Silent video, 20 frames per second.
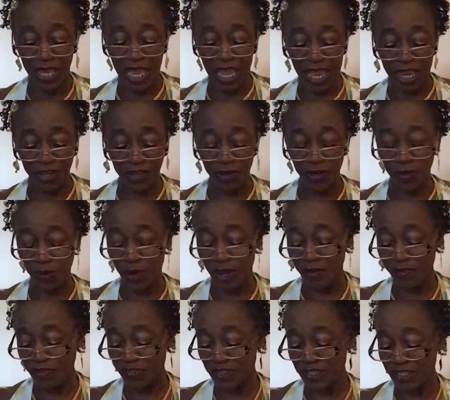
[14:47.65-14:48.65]
And you
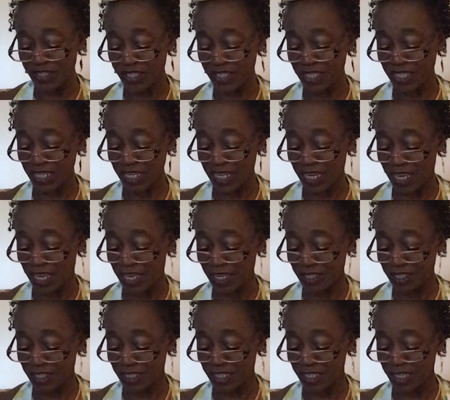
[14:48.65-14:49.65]
have the Seer,
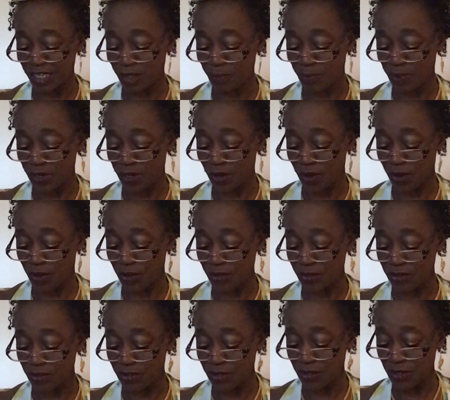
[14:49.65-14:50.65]
see
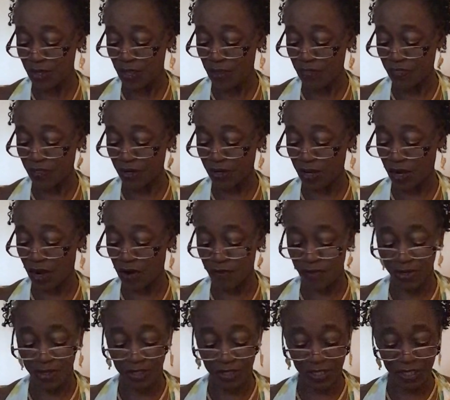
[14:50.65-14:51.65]
beyond the
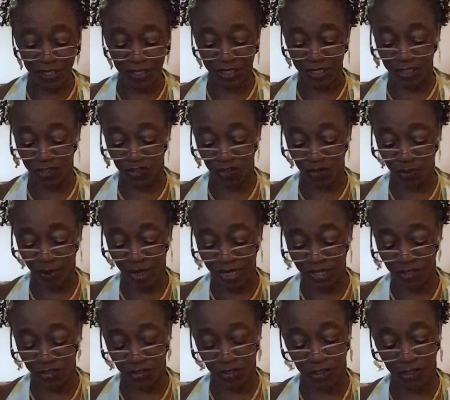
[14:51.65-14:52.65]
current
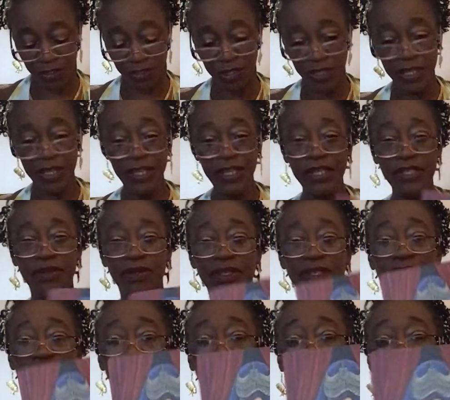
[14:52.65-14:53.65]
situation. So in
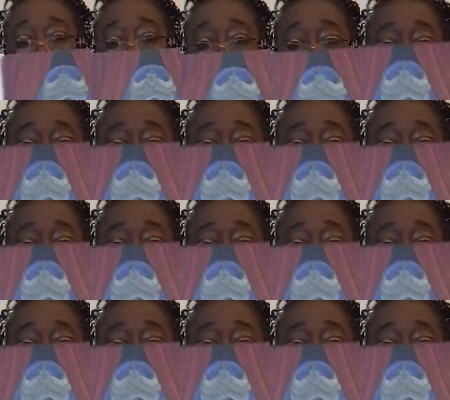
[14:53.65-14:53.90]
the 3rd